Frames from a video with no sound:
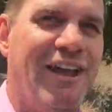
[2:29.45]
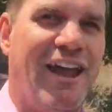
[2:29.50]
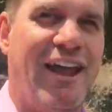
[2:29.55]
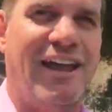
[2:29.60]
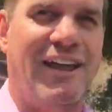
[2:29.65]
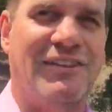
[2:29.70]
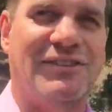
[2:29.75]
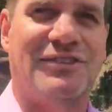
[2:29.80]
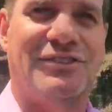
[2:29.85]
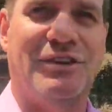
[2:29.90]

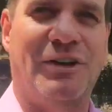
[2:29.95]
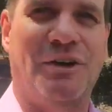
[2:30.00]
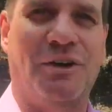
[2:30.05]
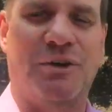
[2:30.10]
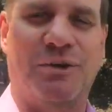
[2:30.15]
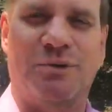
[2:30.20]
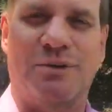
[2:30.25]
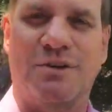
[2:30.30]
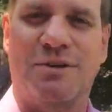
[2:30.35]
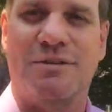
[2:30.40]
And
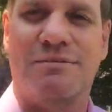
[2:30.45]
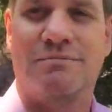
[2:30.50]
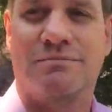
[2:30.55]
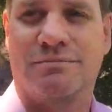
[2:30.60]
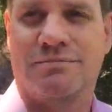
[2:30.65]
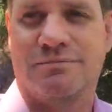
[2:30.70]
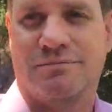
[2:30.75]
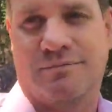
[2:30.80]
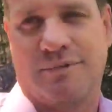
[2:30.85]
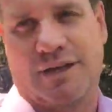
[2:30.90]
so
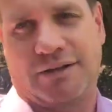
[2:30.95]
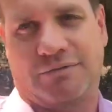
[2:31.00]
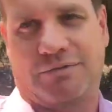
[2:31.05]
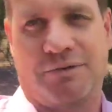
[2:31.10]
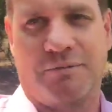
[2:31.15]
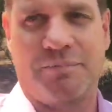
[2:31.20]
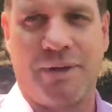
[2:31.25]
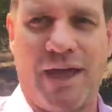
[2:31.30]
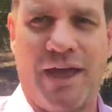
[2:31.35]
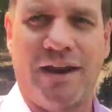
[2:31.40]
that's
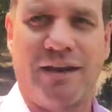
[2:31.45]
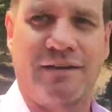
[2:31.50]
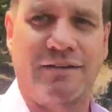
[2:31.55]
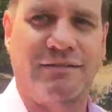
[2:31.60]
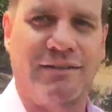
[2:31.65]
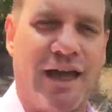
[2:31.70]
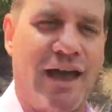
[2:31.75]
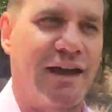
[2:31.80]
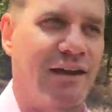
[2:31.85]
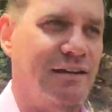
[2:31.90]
what a panic
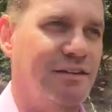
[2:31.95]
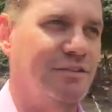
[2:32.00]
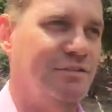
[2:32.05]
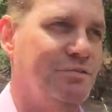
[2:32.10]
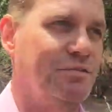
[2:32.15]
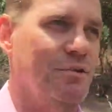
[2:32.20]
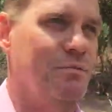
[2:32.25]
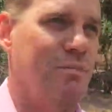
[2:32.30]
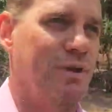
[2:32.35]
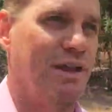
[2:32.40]
attack is
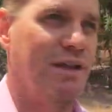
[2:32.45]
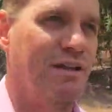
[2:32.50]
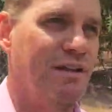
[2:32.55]
for me.